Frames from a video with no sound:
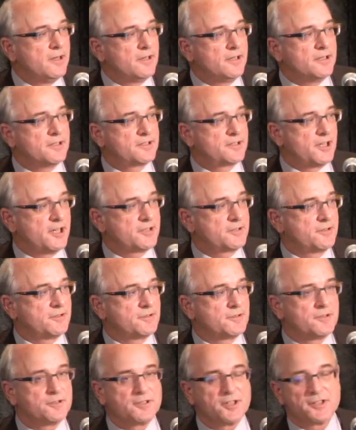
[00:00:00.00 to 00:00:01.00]
The
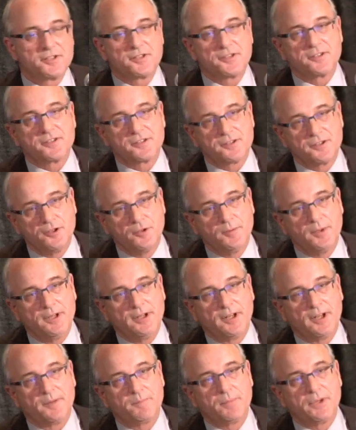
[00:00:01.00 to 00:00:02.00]
assessors are just
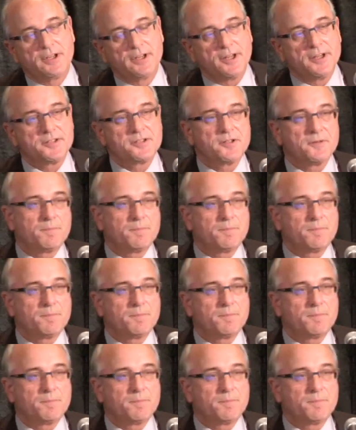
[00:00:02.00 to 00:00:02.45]
assuming that because